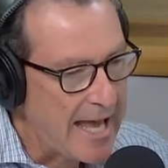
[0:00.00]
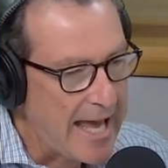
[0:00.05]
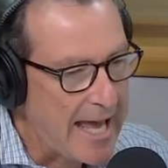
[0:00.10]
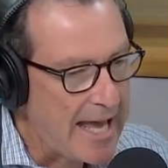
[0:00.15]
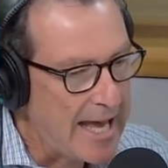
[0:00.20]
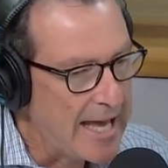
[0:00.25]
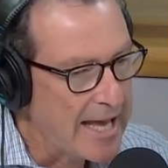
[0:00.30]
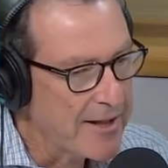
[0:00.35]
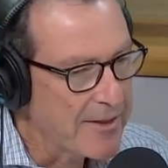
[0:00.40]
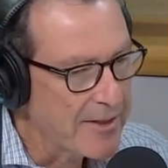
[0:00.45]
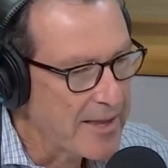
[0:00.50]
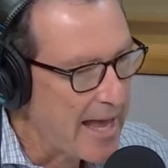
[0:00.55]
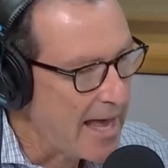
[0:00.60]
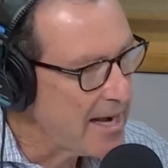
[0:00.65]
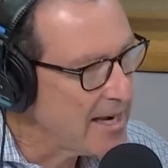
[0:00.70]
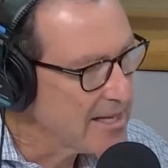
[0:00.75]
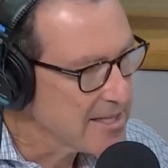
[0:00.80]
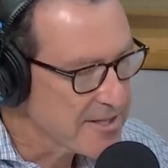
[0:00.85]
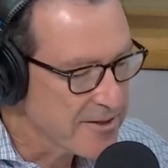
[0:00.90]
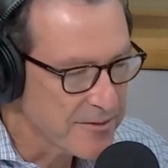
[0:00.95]
And
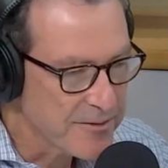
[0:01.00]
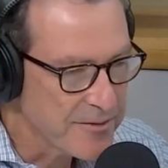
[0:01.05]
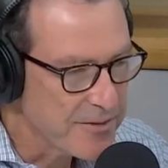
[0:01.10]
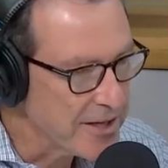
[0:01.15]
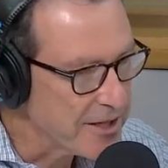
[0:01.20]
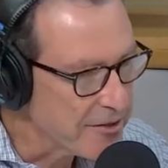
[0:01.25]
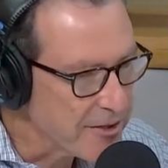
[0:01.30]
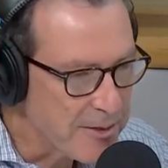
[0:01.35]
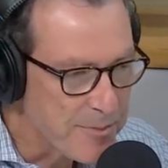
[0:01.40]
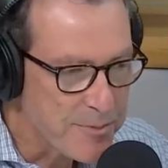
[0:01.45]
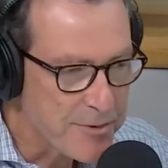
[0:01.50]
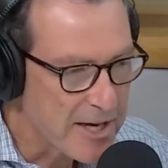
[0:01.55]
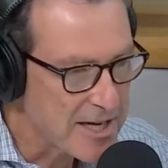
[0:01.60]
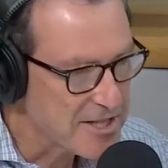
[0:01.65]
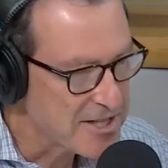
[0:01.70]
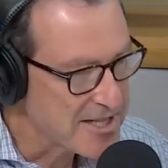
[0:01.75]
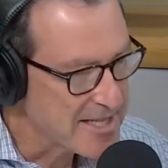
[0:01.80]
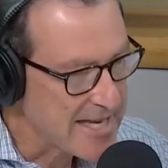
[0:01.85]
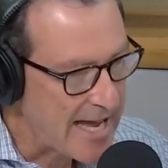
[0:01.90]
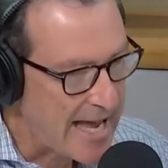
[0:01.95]
that is a very
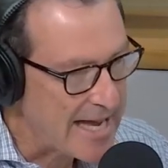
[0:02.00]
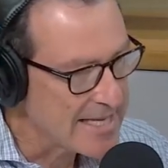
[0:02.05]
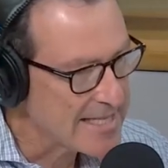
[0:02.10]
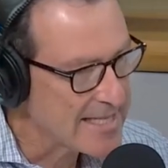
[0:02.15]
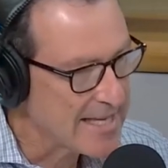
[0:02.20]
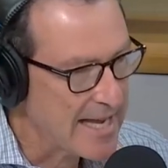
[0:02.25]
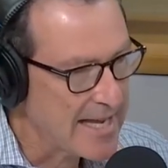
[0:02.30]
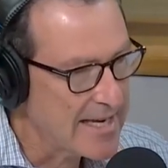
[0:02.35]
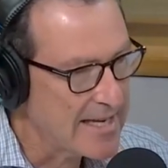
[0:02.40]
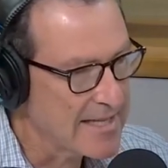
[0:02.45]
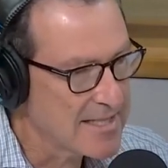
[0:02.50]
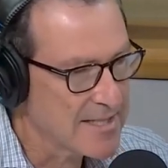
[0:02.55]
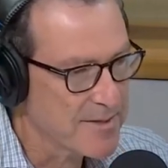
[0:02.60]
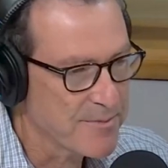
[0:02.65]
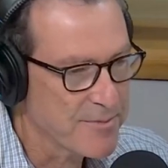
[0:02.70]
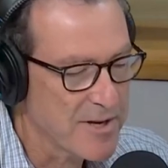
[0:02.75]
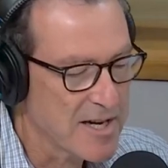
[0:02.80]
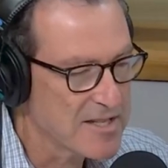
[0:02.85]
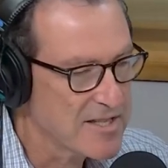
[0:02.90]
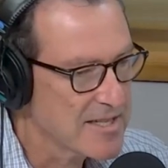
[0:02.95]
precious asset. It's a
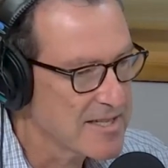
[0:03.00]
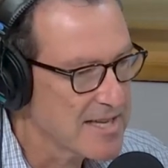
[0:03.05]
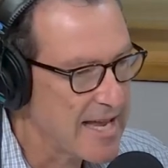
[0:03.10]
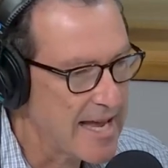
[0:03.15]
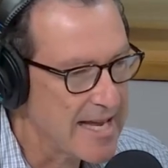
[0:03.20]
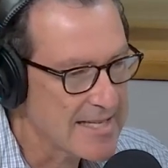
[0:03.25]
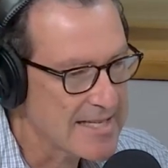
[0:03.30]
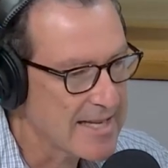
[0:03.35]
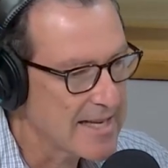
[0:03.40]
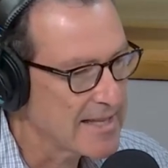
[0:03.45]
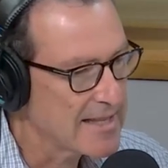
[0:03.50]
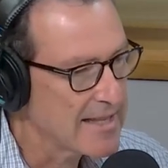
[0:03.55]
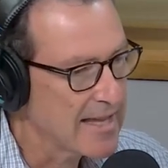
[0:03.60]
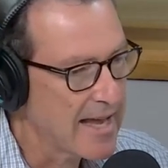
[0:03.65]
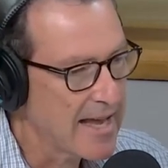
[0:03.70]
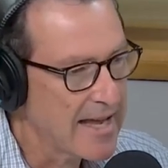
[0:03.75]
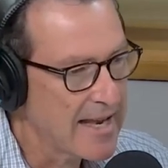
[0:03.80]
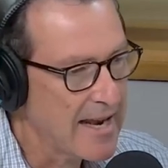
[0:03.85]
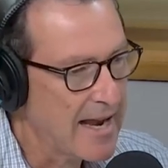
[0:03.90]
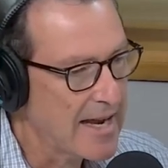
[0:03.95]
precious asset
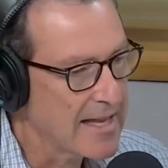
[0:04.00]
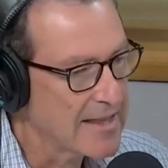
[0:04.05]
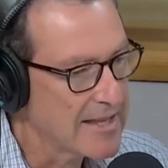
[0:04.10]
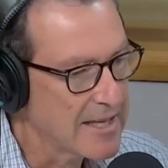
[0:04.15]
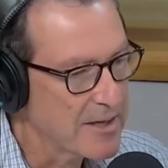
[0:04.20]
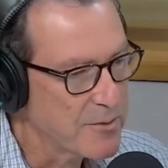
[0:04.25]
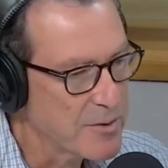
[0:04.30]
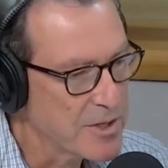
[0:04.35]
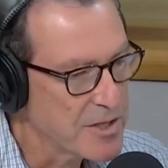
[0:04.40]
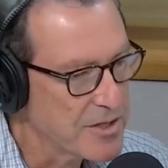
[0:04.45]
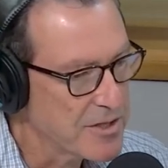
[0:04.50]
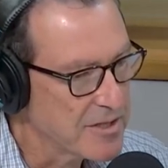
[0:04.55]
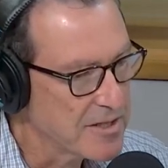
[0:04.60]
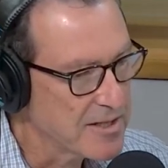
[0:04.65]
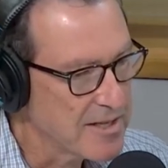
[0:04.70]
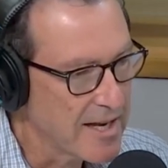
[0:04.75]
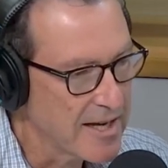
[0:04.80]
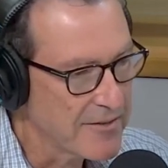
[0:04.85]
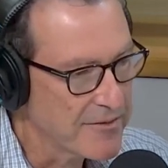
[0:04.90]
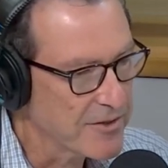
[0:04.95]
that I think we
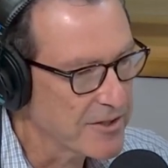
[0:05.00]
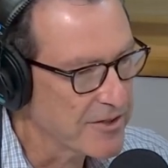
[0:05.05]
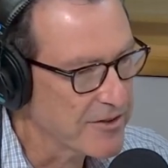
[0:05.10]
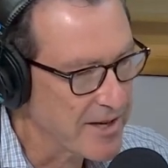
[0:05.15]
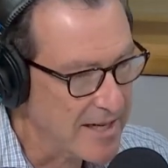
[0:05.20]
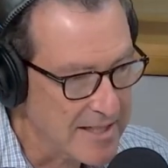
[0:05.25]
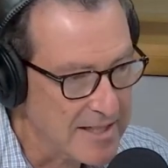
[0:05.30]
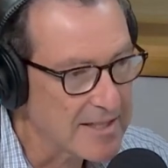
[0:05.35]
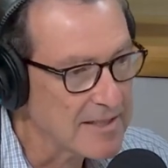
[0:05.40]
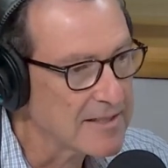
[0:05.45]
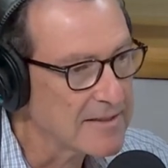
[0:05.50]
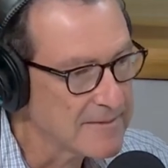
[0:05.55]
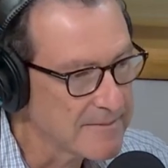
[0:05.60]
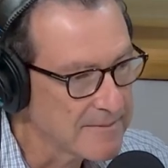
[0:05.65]
shouldn't take for granted.